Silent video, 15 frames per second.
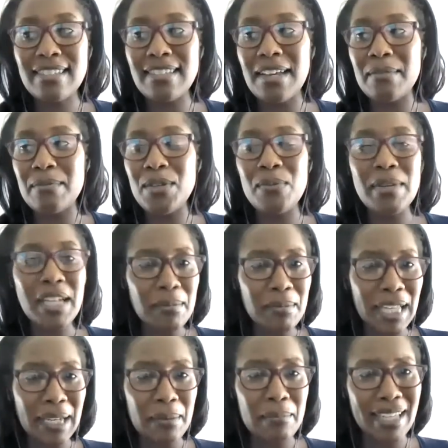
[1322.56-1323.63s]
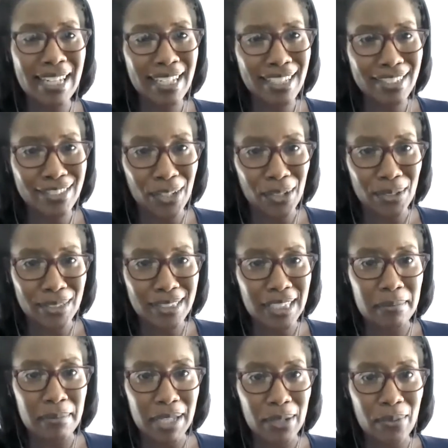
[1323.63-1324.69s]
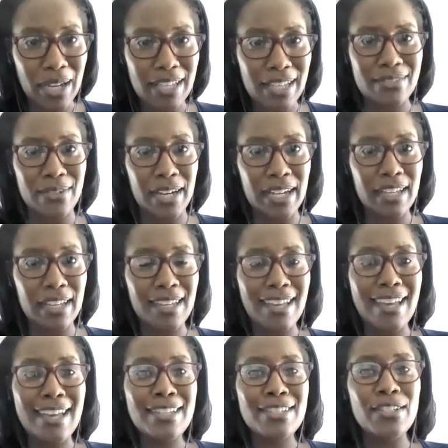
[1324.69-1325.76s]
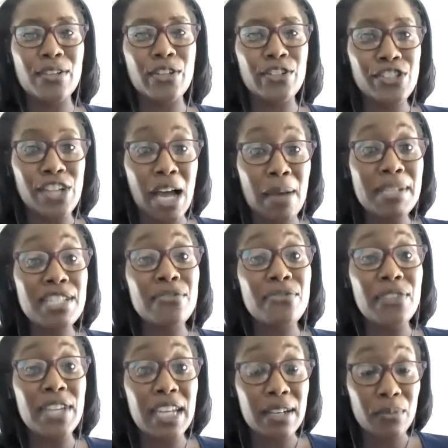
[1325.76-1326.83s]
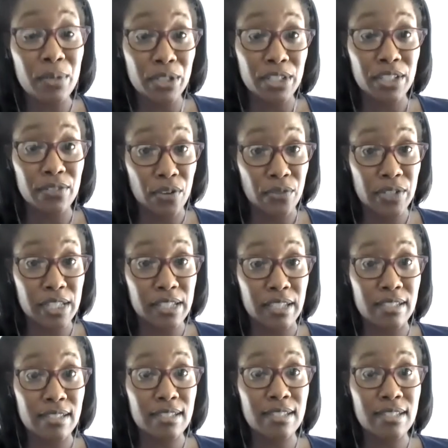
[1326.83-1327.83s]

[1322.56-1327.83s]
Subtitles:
you become like a mini adult in many ways, right? So your job is to fit in when you live overseas,